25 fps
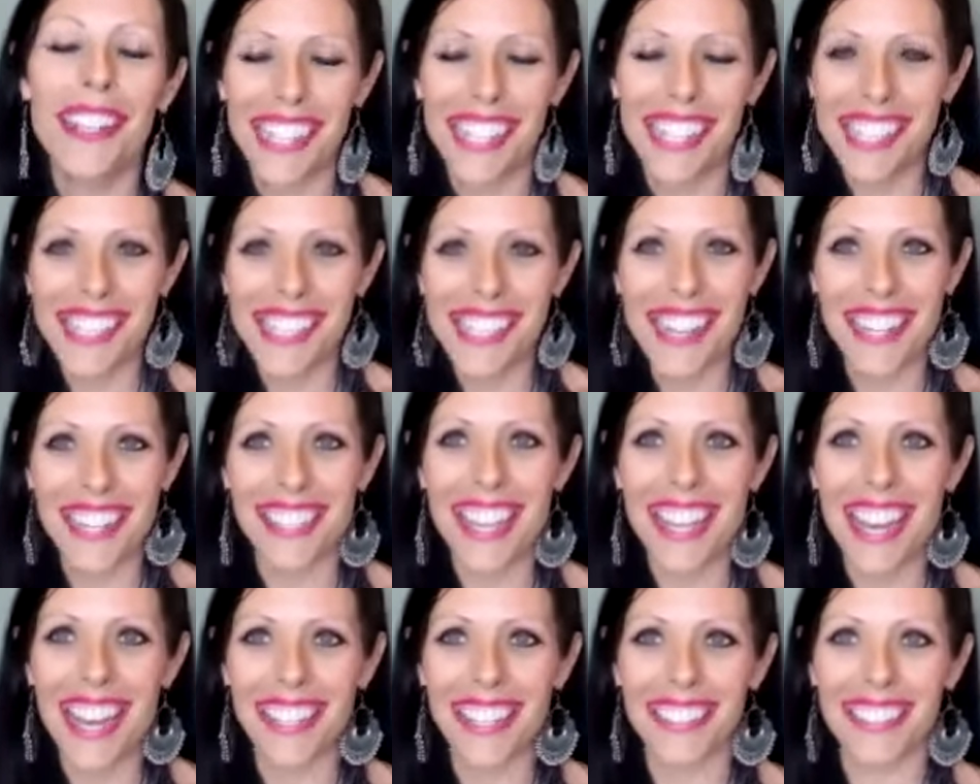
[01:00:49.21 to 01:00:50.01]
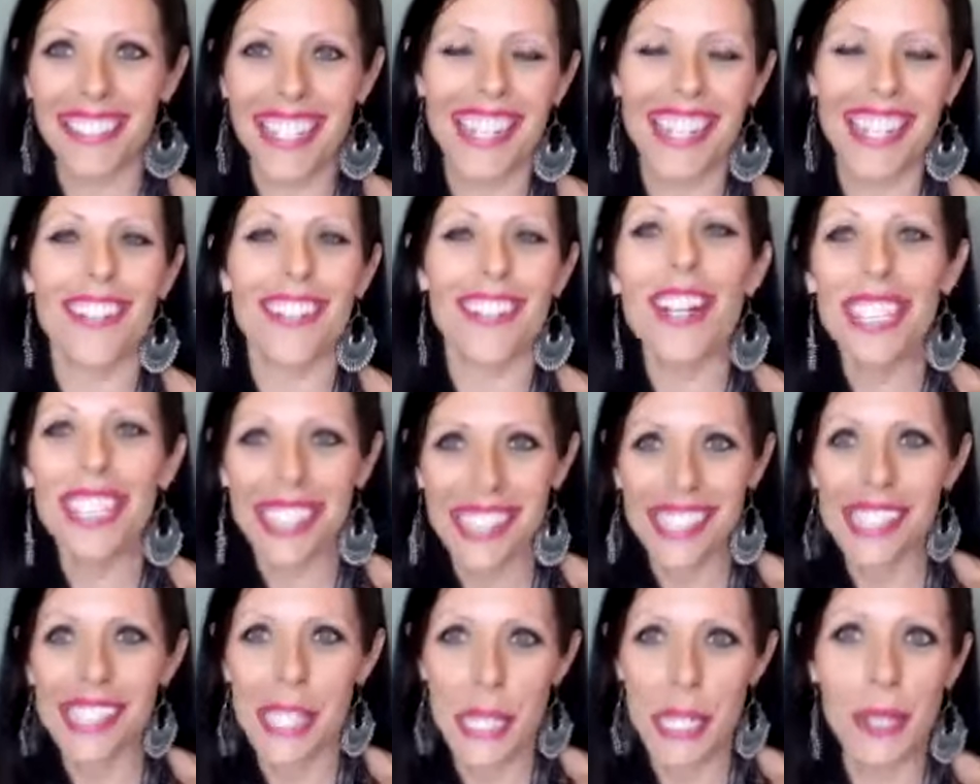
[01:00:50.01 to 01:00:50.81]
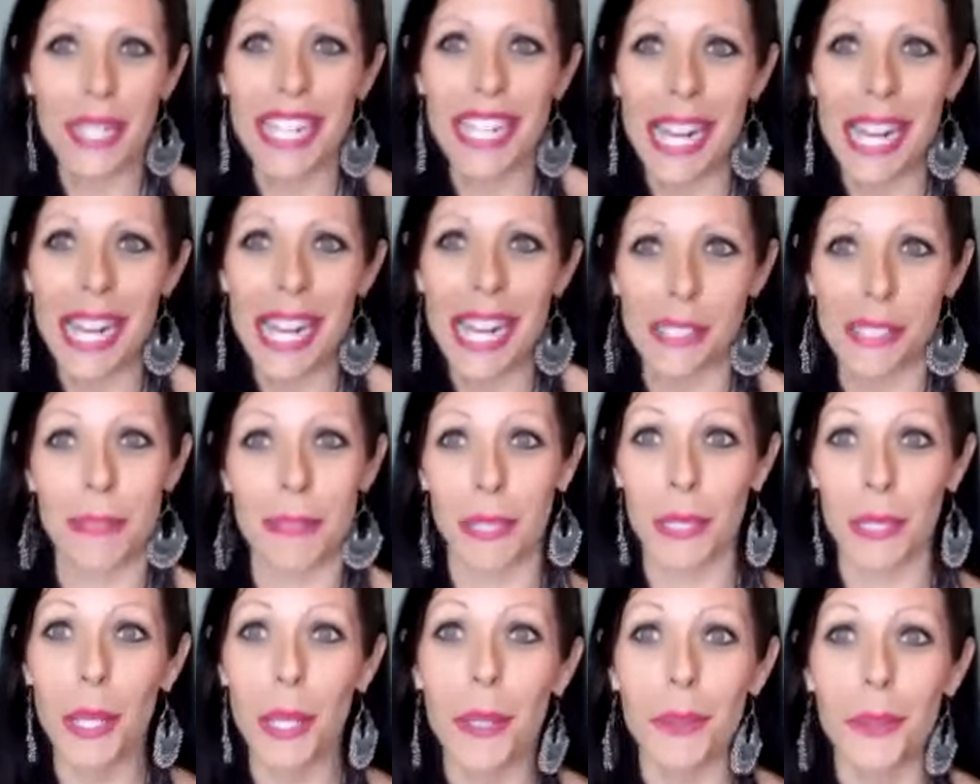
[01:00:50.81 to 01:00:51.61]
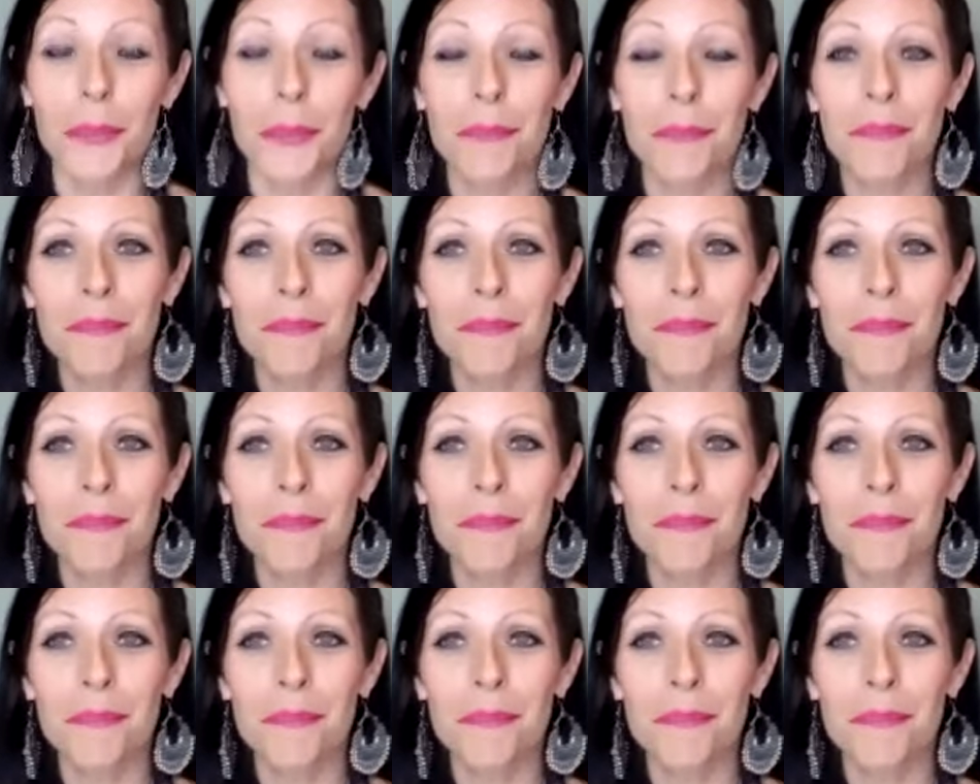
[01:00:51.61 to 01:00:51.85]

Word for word: It's not that, like I call it, it's the orgasmic glow.